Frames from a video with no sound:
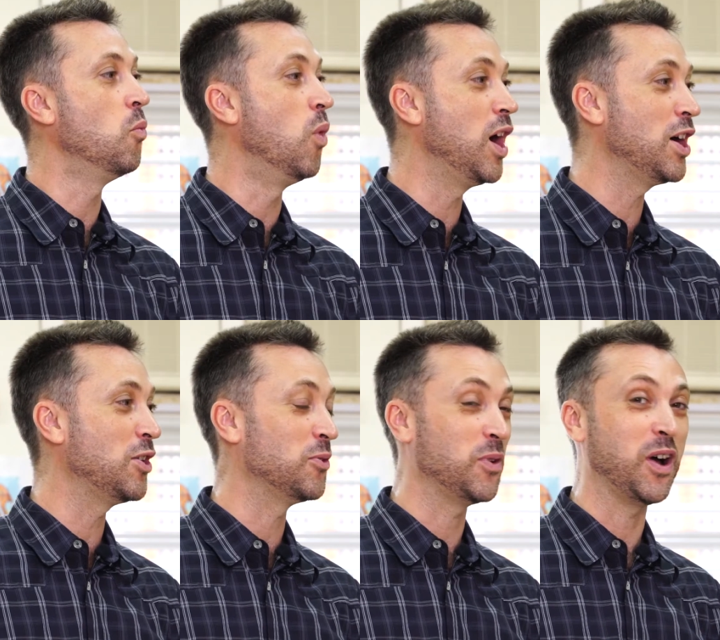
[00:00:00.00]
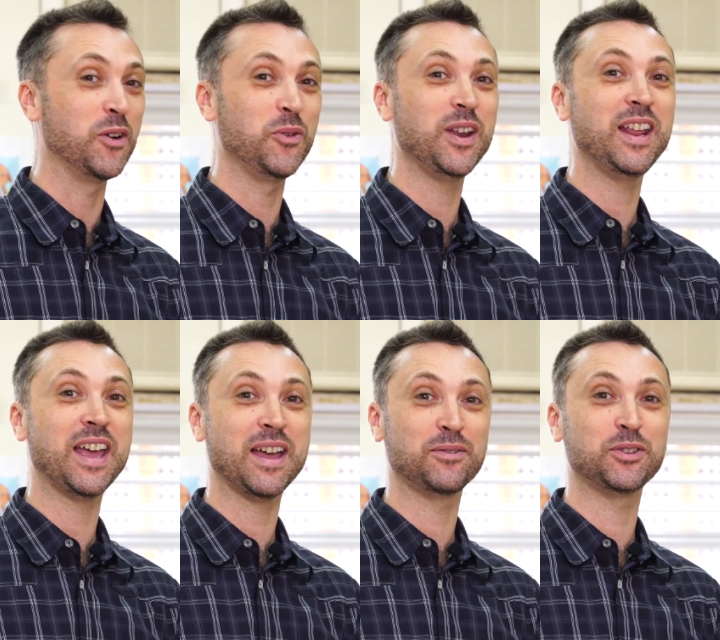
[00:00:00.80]
Wow, I really
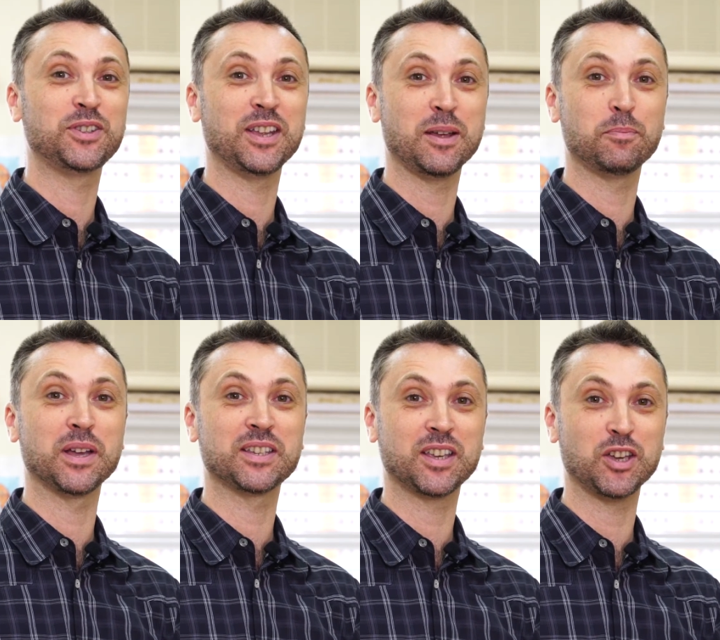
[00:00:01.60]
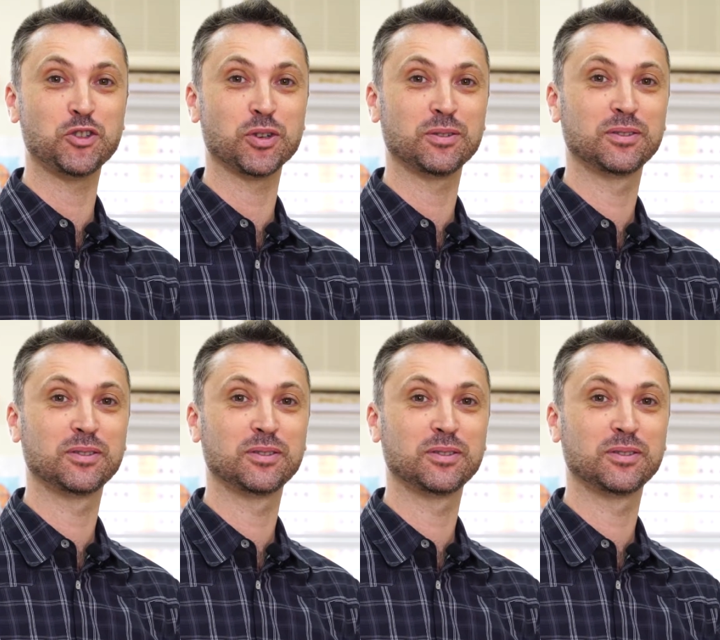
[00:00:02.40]
have to set up my schedule.